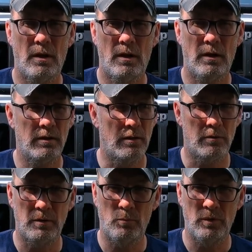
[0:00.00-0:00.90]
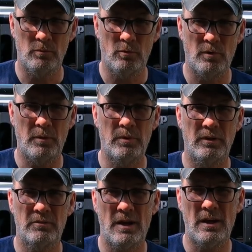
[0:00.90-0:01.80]
We're running
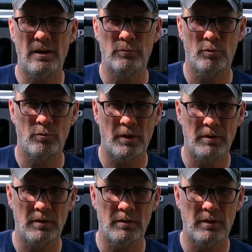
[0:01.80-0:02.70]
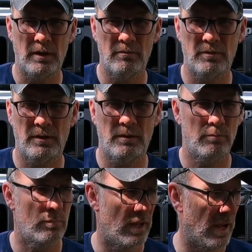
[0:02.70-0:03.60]
bigger tires, we're running a lot of
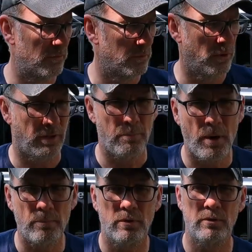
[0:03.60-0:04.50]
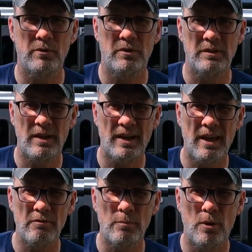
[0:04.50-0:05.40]
aftermarket bumpers and a lot
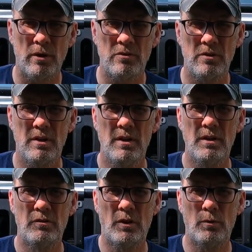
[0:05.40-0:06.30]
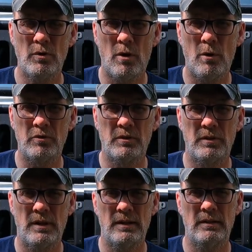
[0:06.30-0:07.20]
of heavy parts, so it's always a
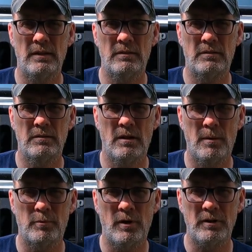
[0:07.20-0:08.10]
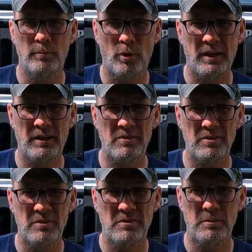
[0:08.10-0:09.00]
good idea to upgrade your braking
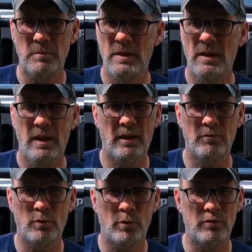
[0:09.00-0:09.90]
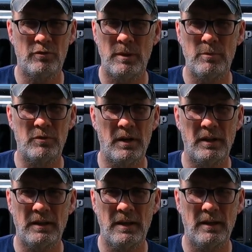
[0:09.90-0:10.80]
system. And of course, Jeep has
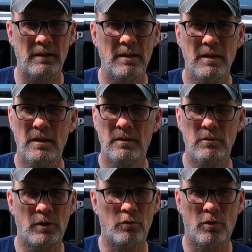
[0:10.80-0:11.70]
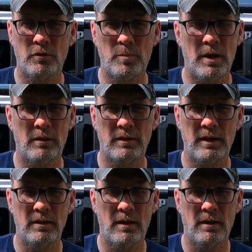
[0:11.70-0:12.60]
done it again. You can
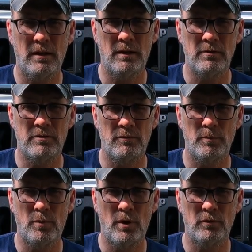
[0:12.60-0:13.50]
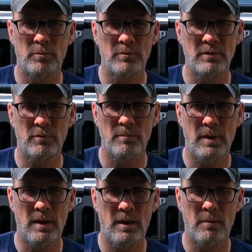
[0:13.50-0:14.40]
cross-pollinate different parts from different
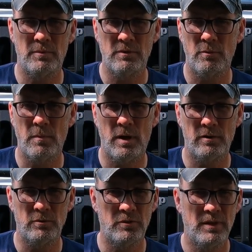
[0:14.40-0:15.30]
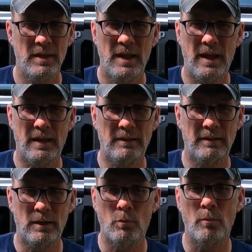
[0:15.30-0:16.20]
models,
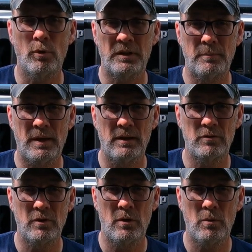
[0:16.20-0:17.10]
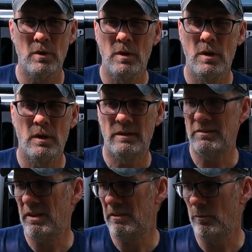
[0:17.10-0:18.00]
and it won't break the bank. So
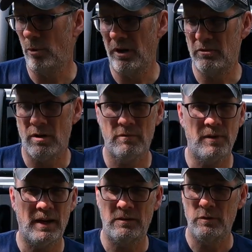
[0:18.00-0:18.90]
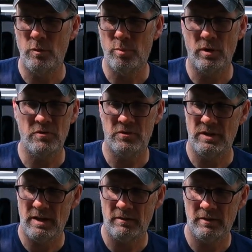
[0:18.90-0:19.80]
let's get these brakes off. I got the new parts
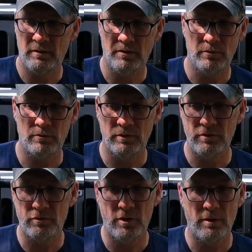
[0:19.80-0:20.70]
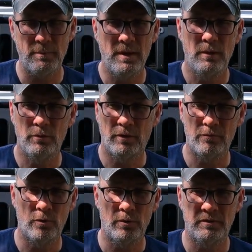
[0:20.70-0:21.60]
sitting out here. They look really sharp.
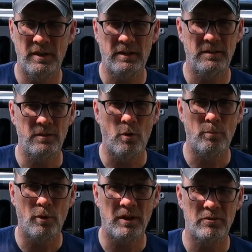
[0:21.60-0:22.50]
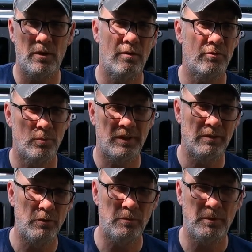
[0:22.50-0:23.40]
Looking forward to taking the old brakes off so we
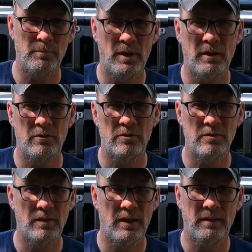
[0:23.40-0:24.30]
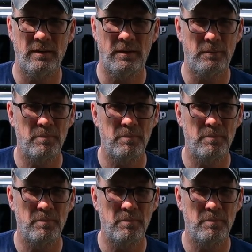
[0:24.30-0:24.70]
can do some comparisons, and